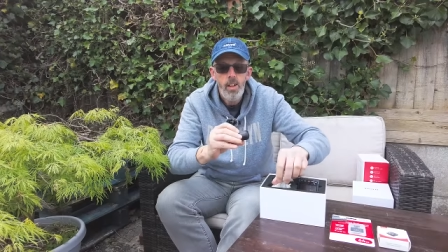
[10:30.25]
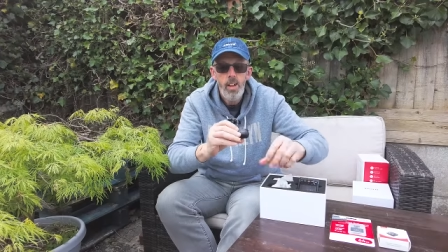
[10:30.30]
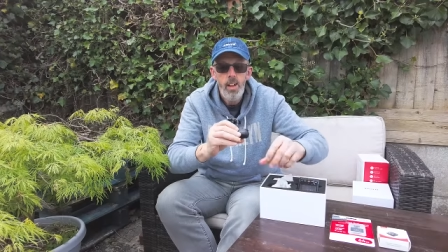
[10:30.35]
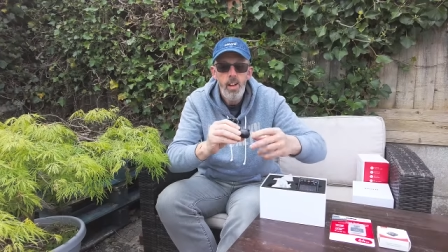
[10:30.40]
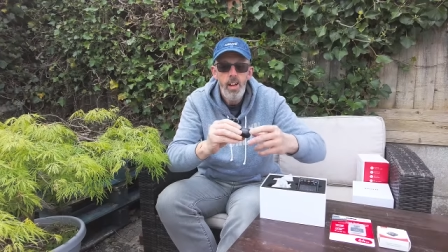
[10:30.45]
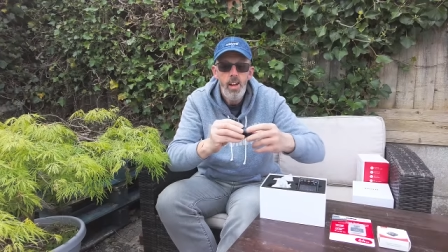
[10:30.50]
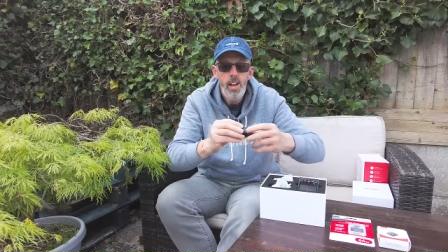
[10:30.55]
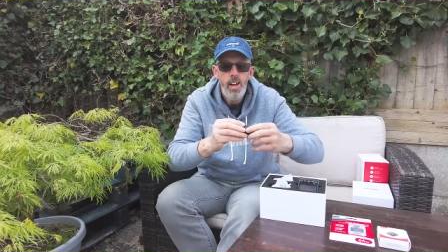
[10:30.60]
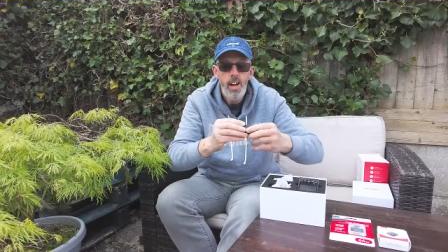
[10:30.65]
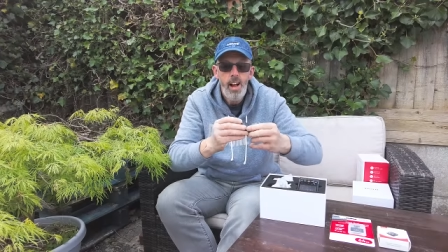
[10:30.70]

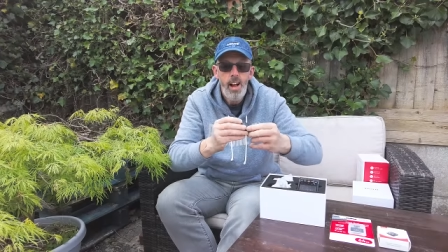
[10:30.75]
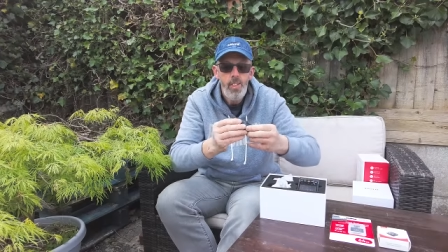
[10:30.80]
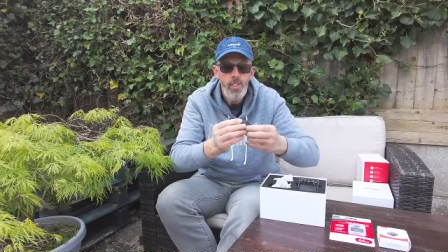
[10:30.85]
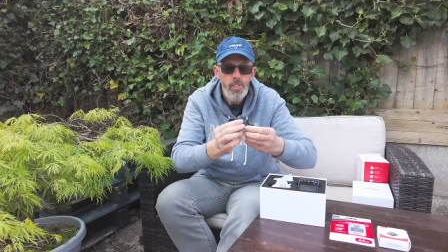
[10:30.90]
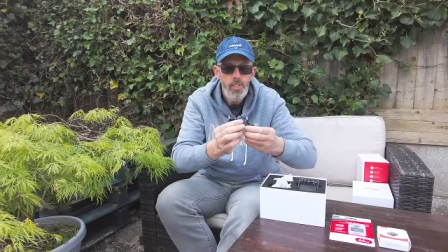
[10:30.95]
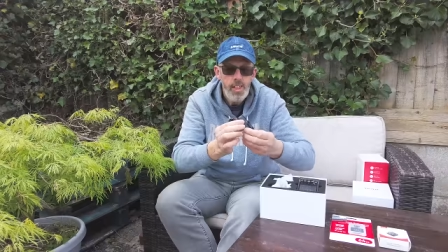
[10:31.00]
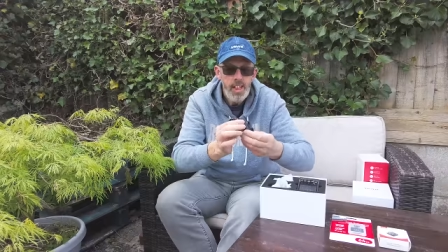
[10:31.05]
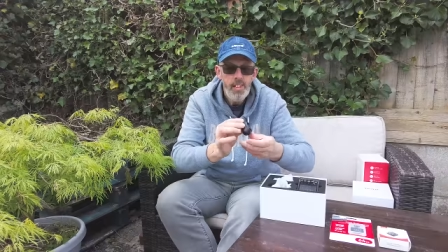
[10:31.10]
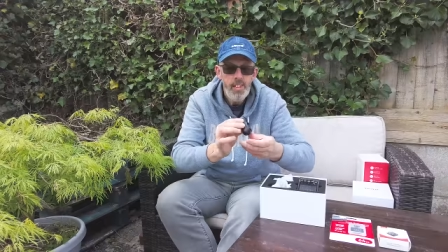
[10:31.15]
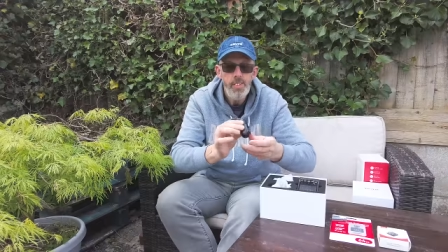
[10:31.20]
uh, I
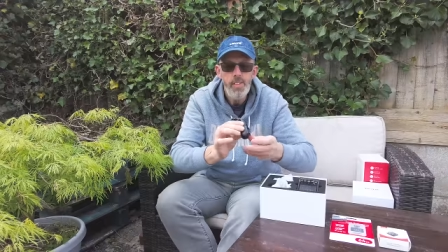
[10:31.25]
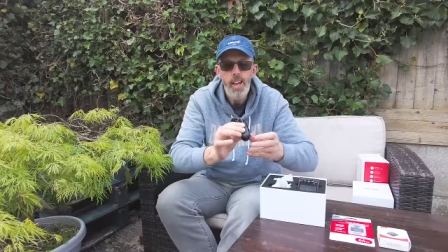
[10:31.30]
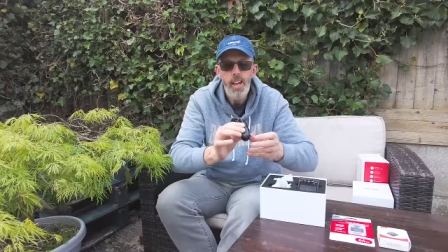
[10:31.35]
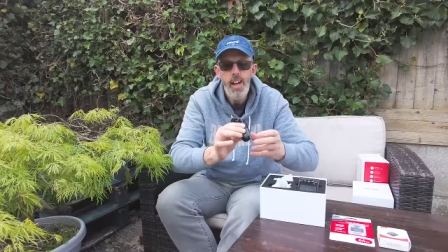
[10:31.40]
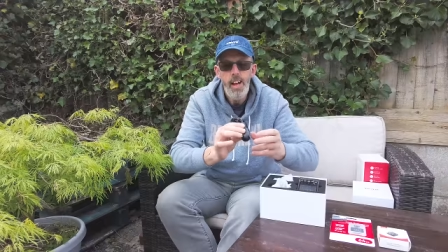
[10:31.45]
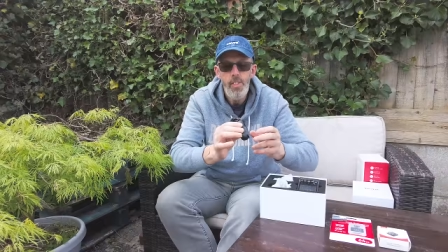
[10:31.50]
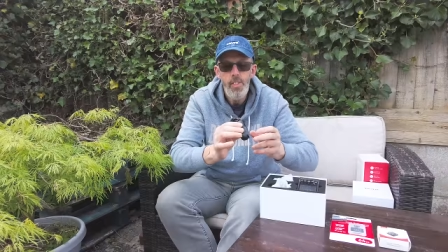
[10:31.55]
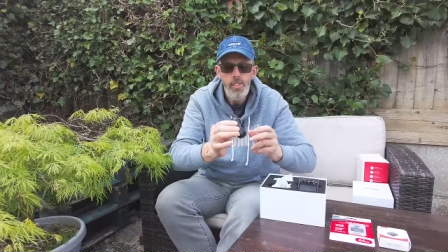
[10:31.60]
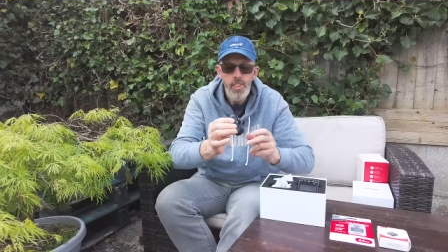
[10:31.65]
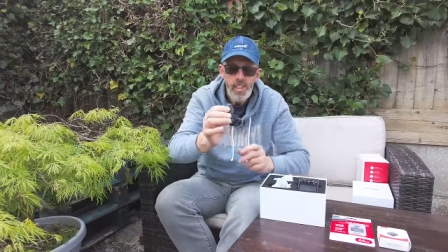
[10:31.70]
think
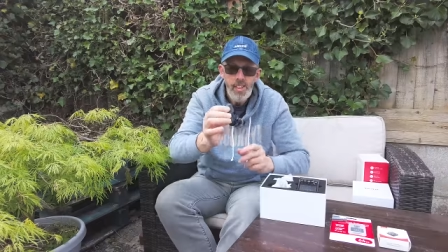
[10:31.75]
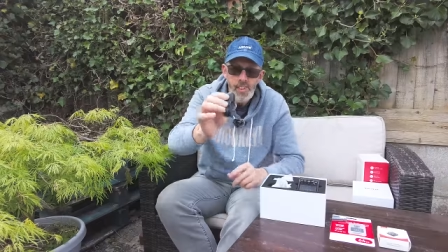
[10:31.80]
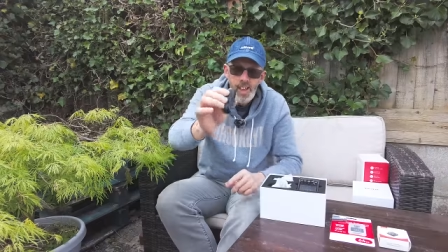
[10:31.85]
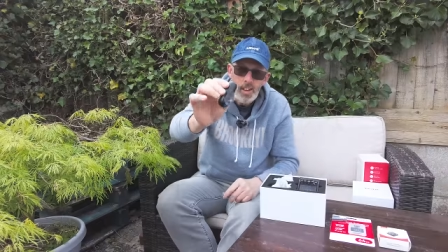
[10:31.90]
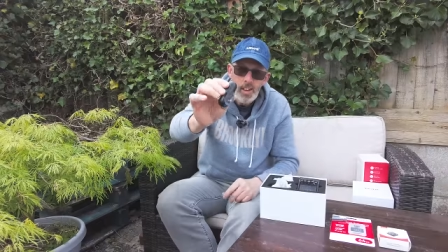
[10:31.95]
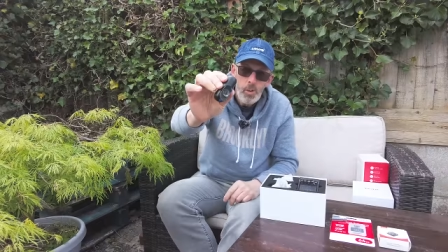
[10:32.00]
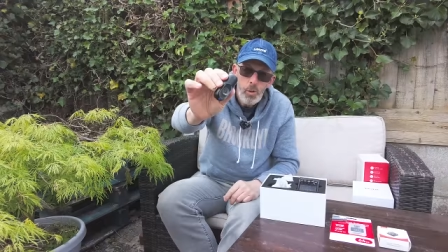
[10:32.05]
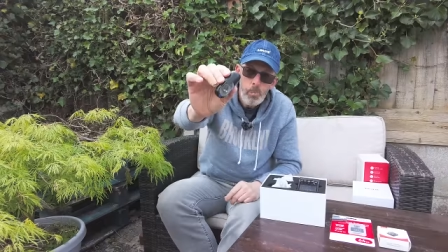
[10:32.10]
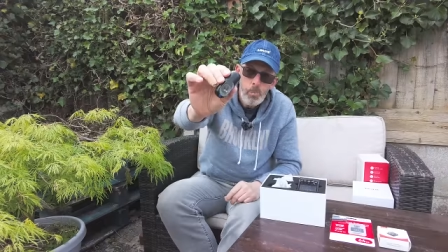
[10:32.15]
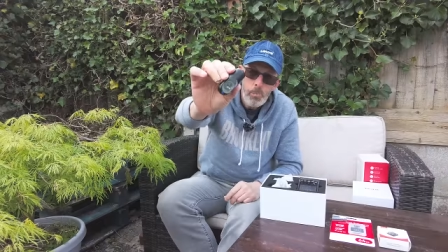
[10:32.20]
I think
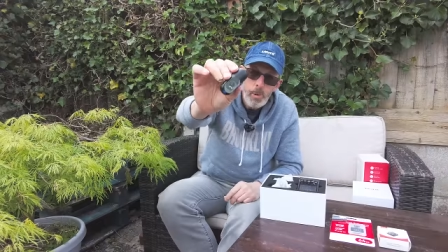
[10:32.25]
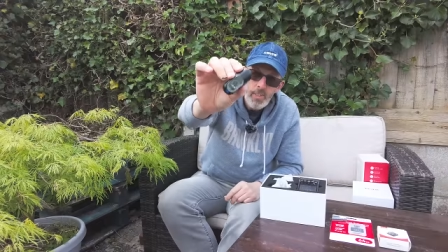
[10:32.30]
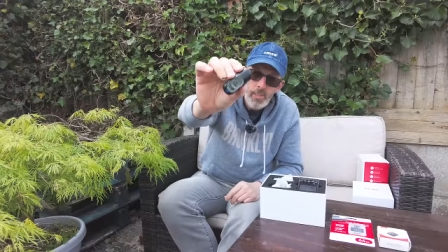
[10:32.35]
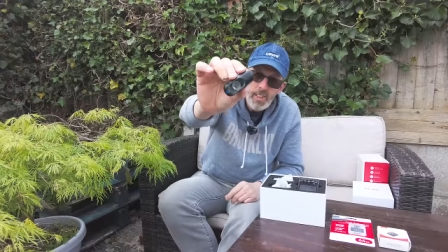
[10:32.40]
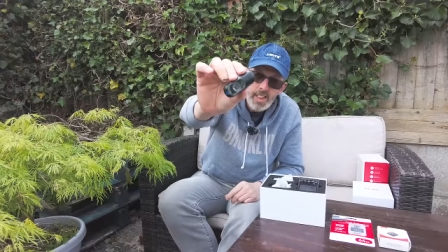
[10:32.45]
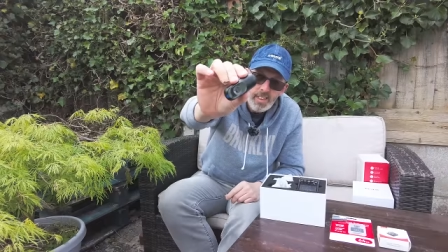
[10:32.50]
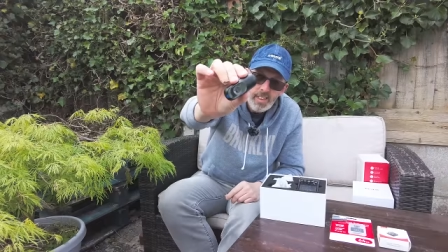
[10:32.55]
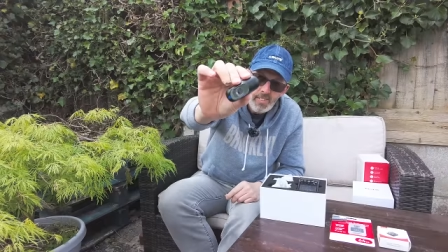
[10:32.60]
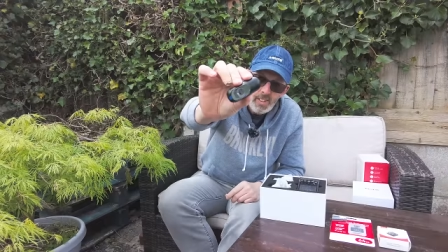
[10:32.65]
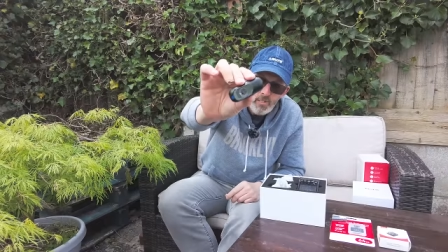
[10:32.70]
that could be
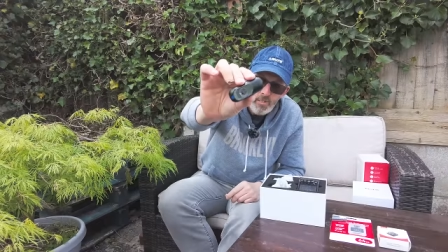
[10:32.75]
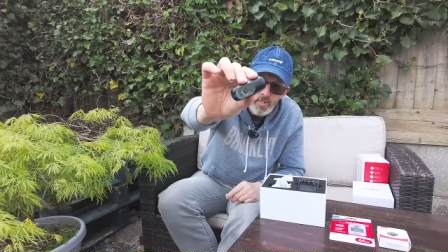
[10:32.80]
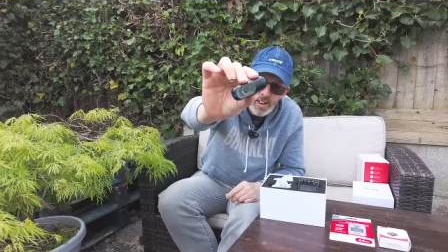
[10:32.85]
the, the